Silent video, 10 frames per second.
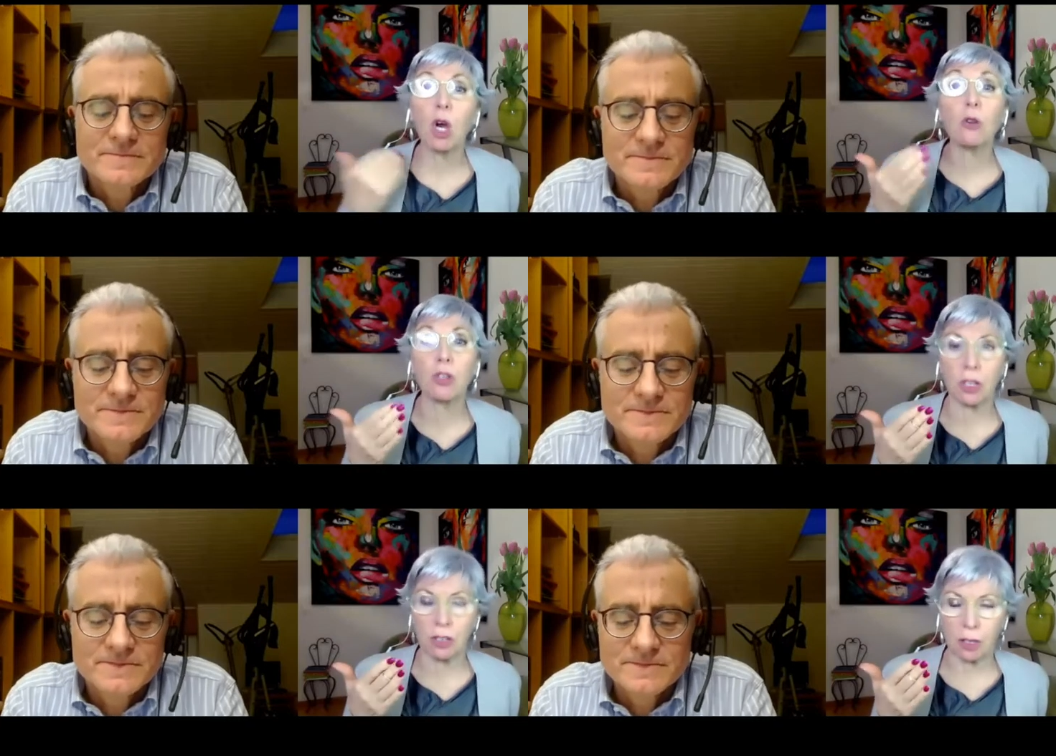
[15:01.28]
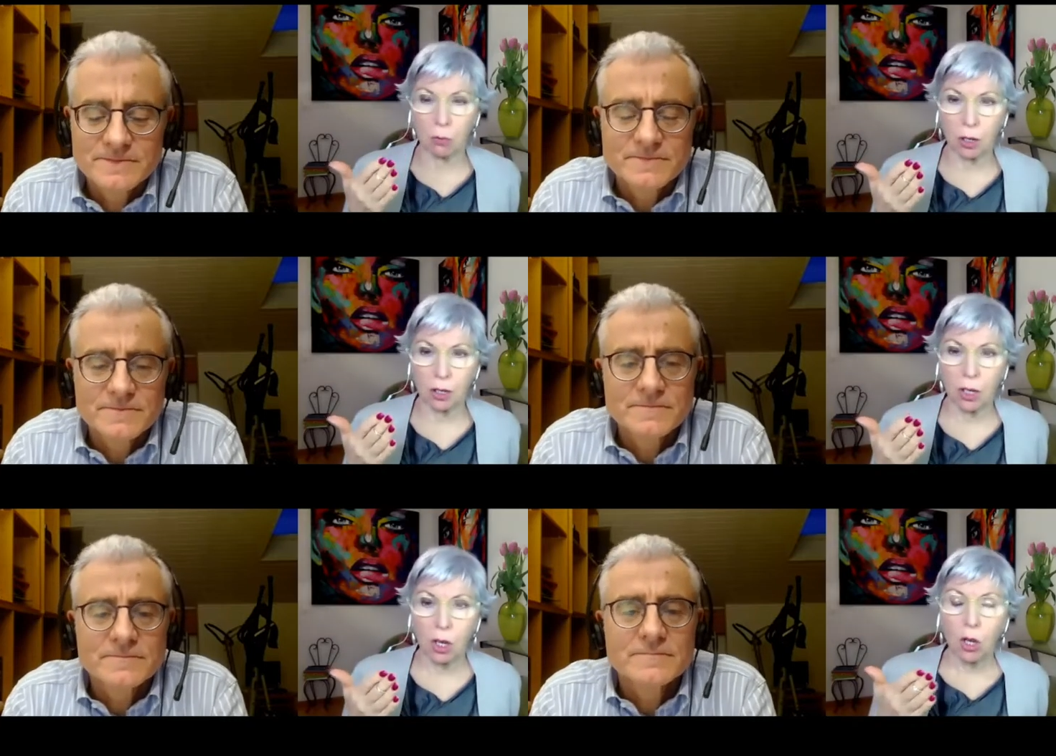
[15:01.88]
Speaker 1: coaching someone
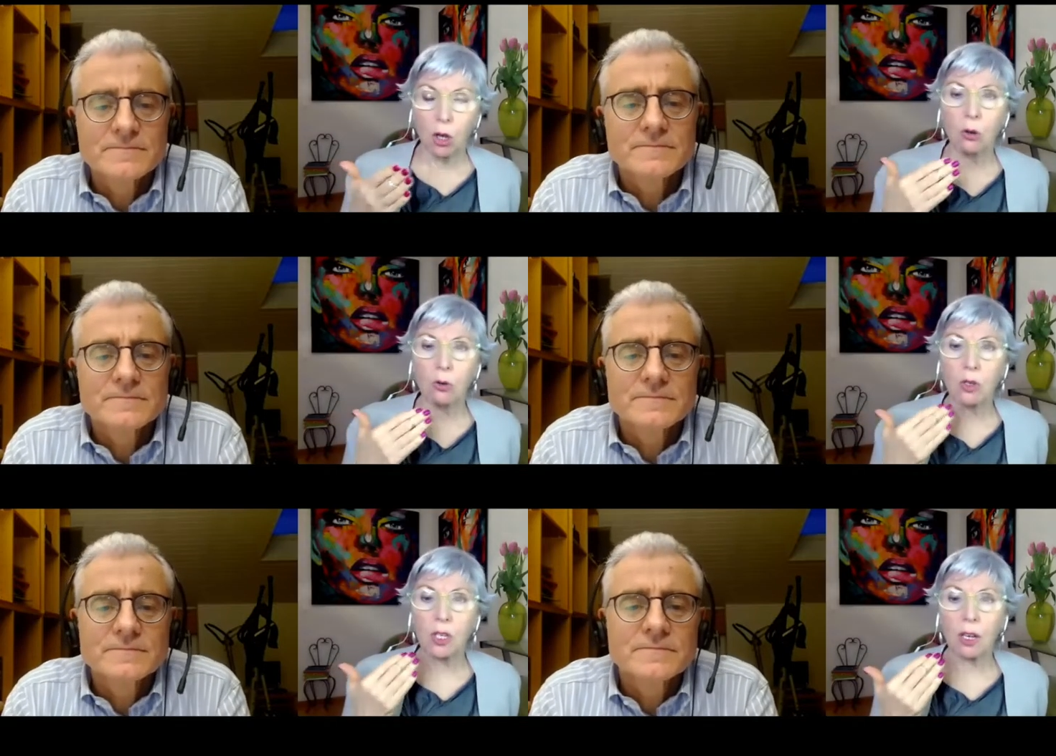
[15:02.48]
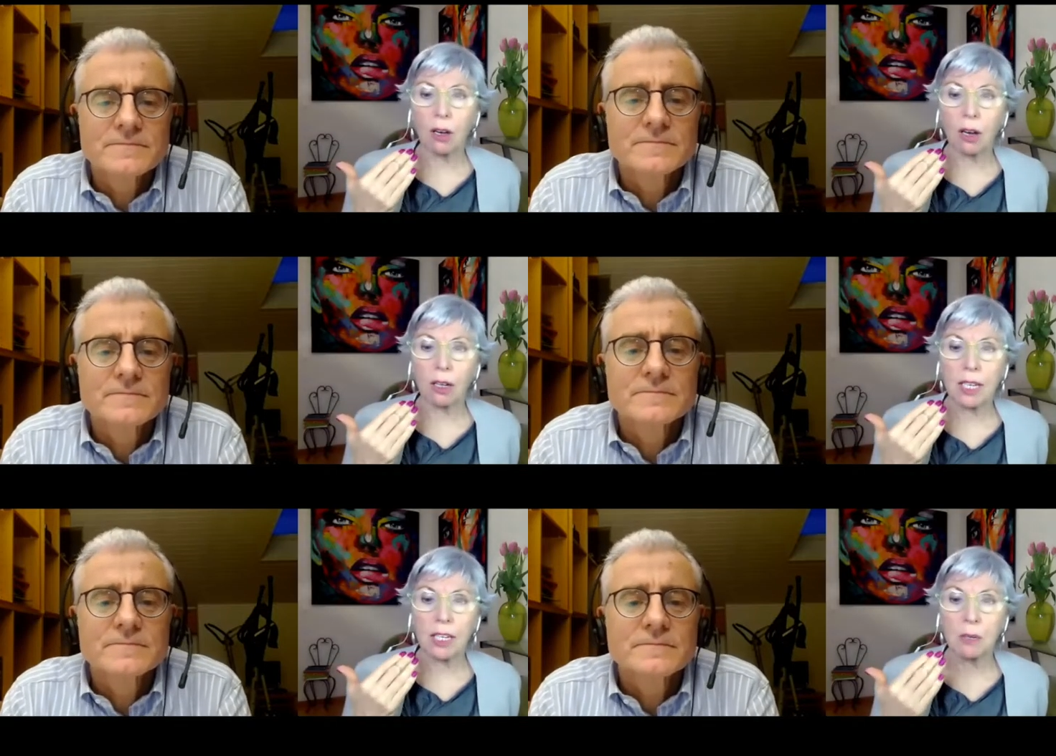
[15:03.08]
who's uh,
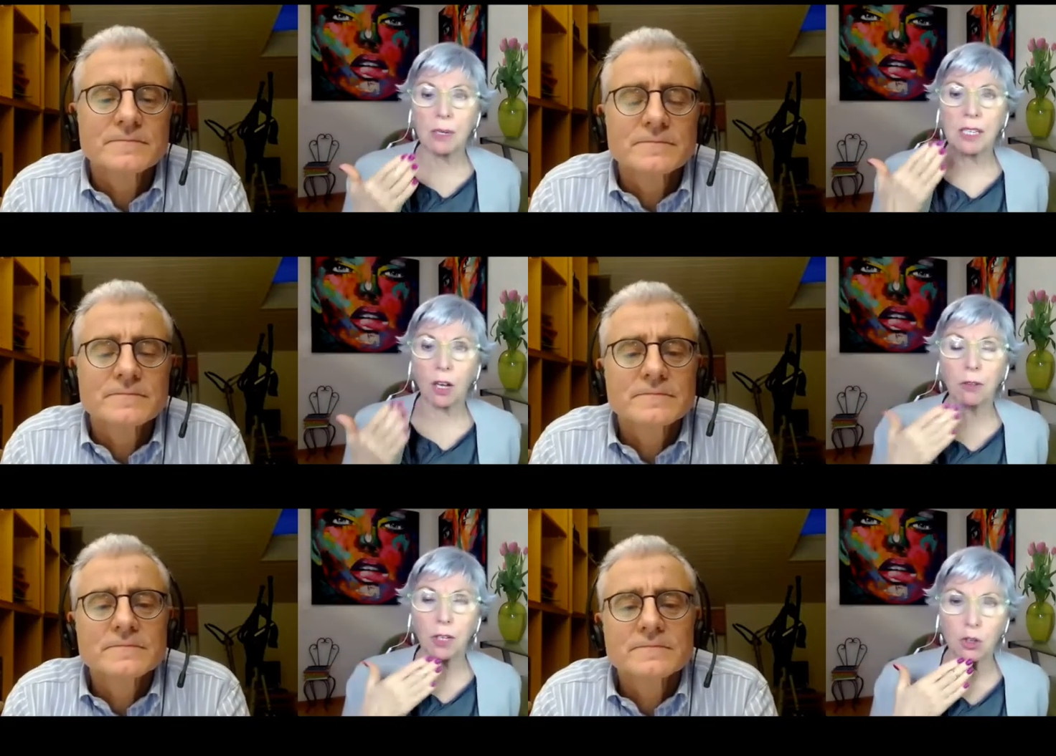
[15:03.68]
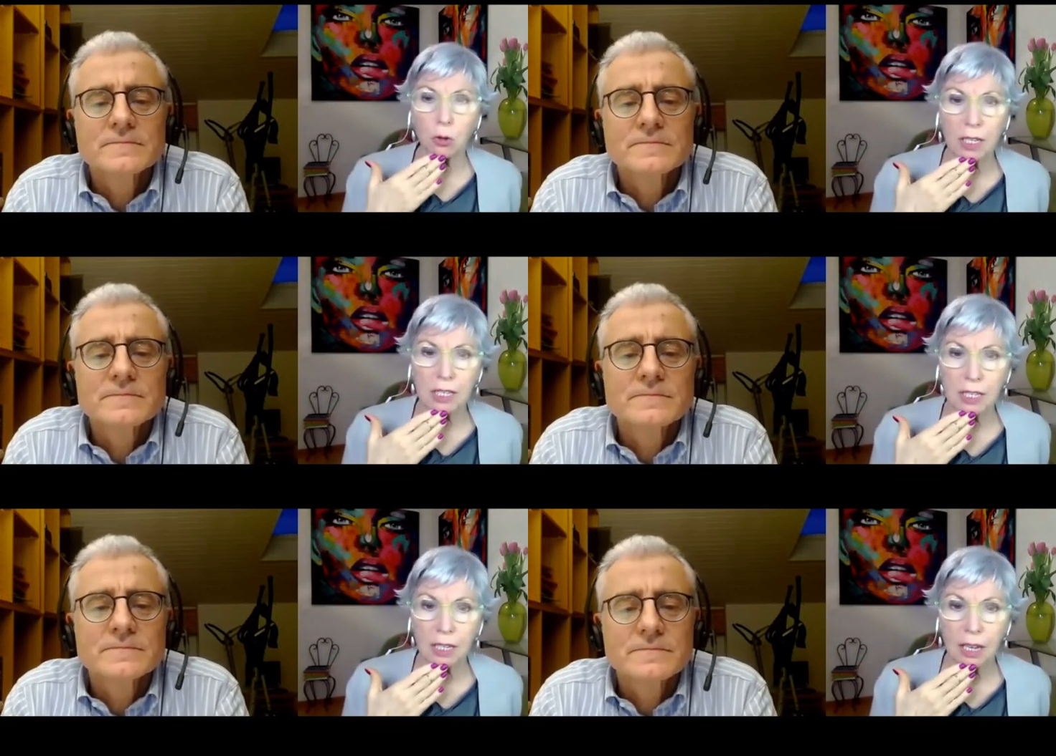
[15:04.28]
tends to be
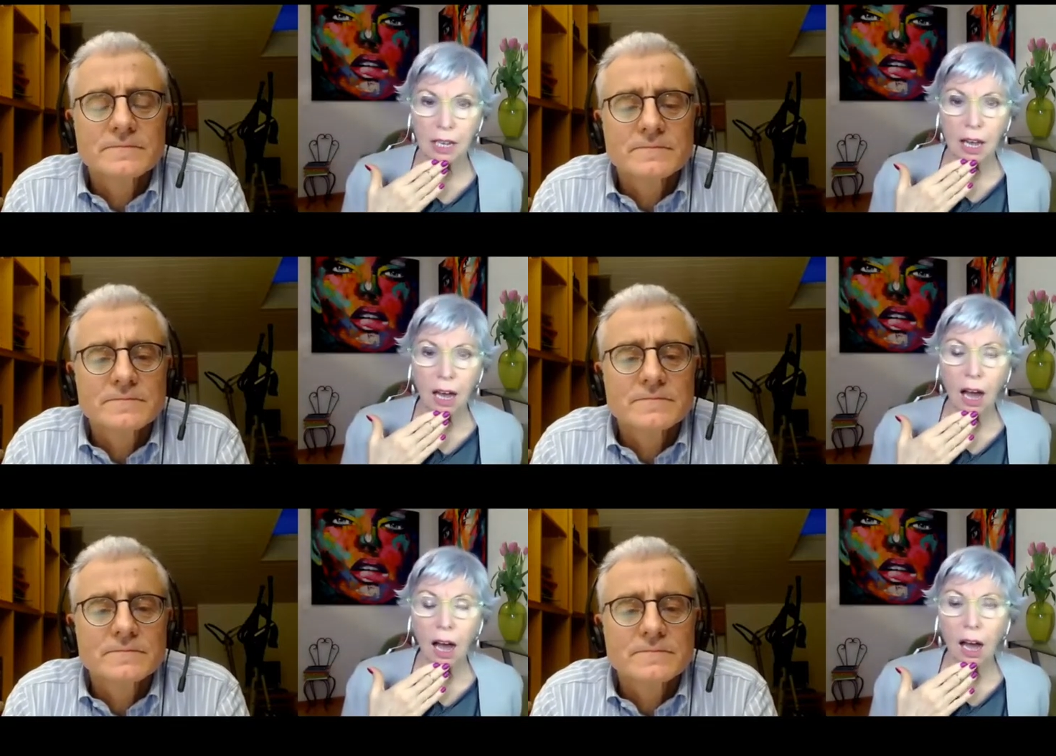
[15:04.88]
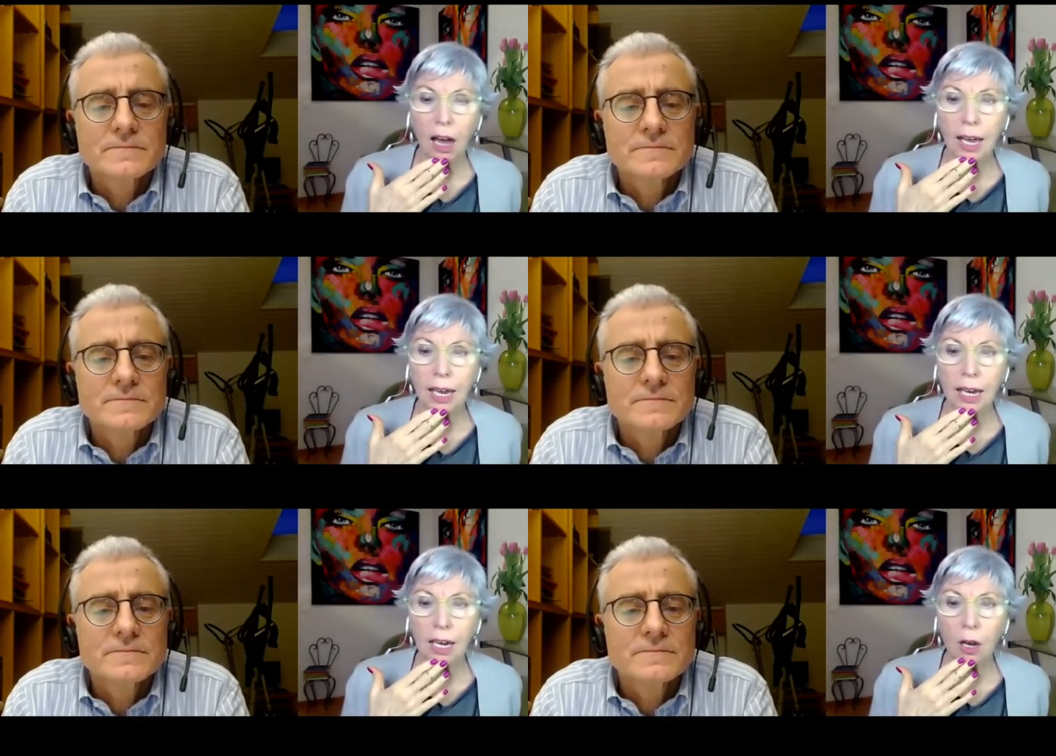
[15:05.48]
self-interested,
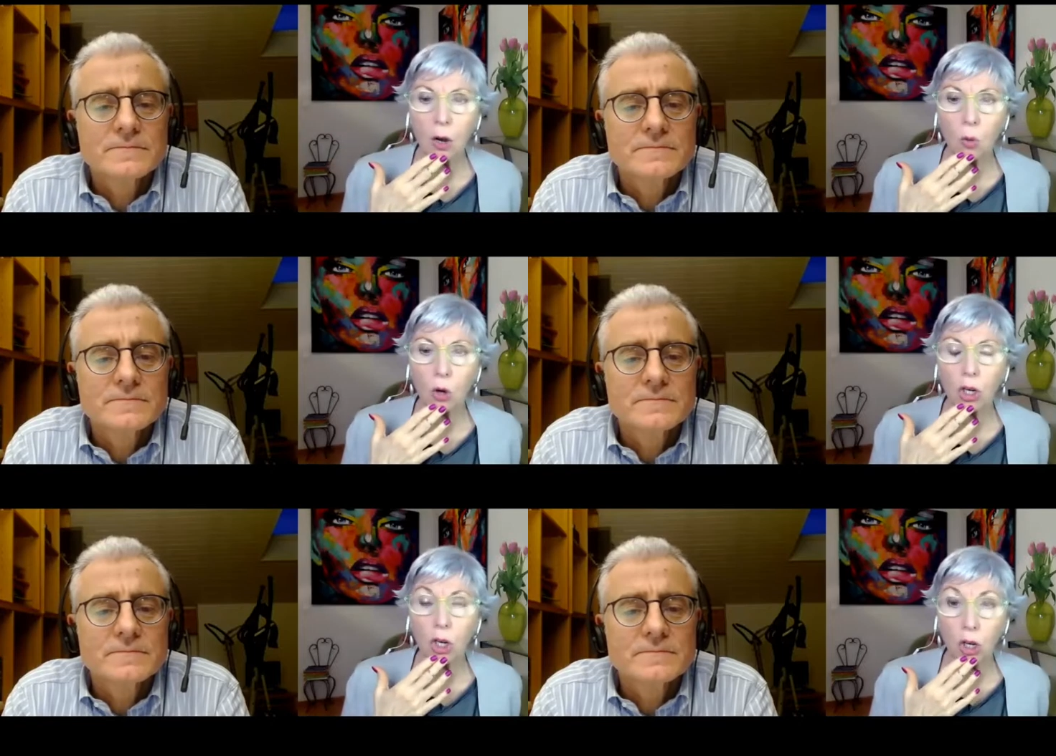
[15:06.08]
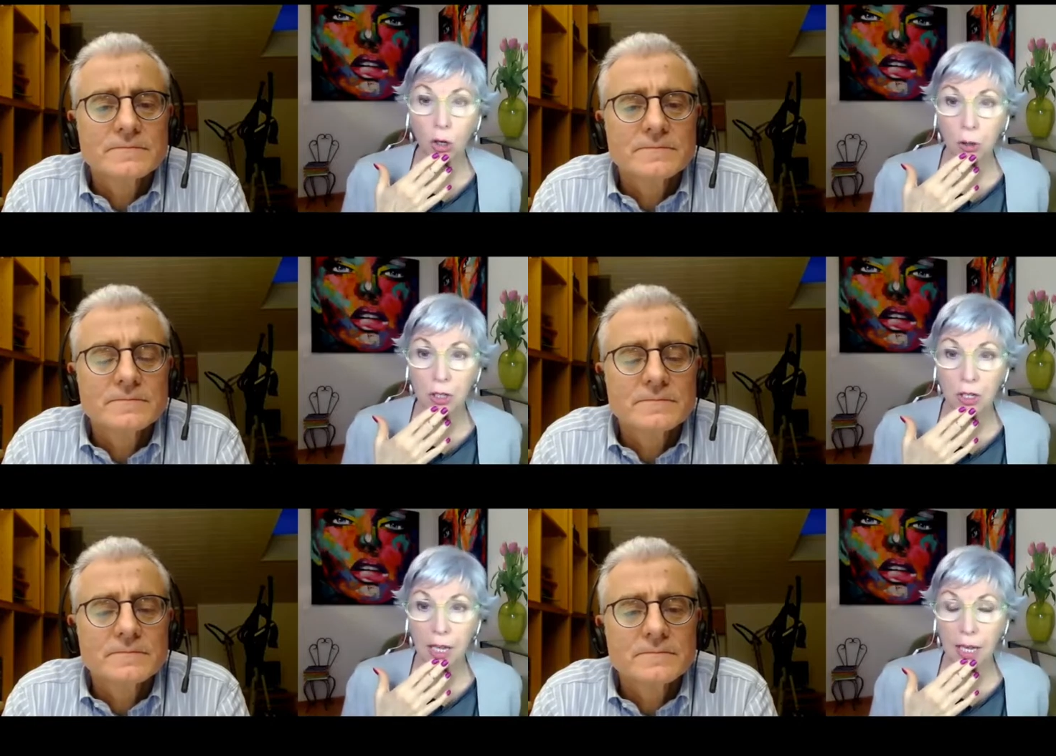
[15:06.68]
I would
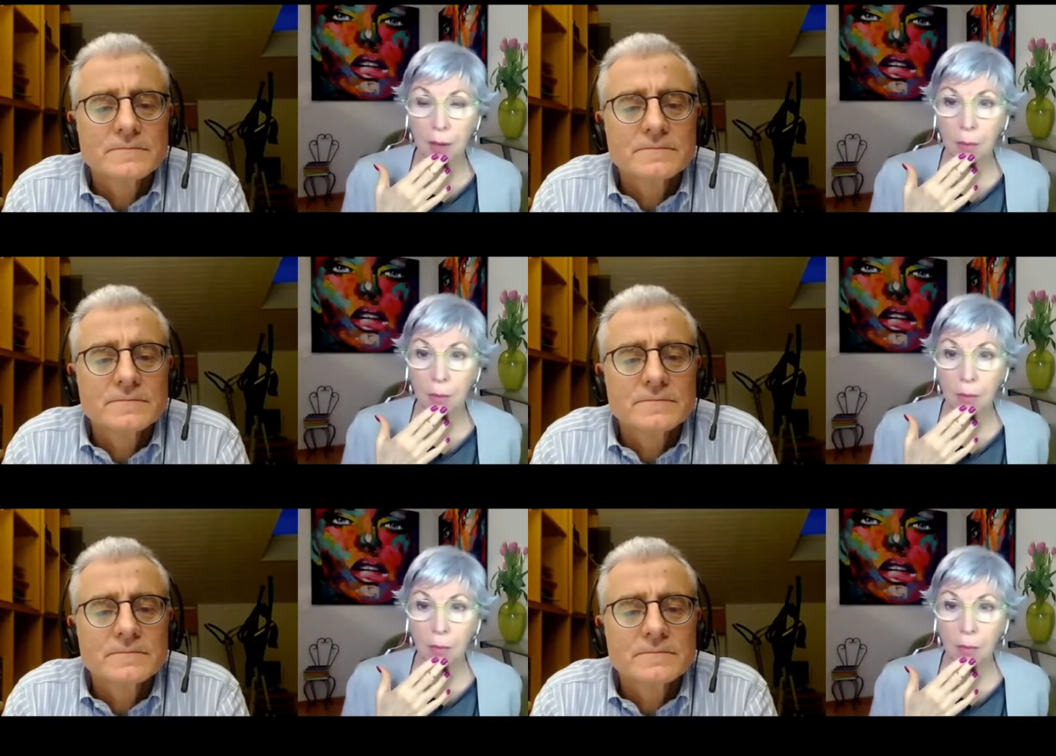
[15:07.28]
encourage them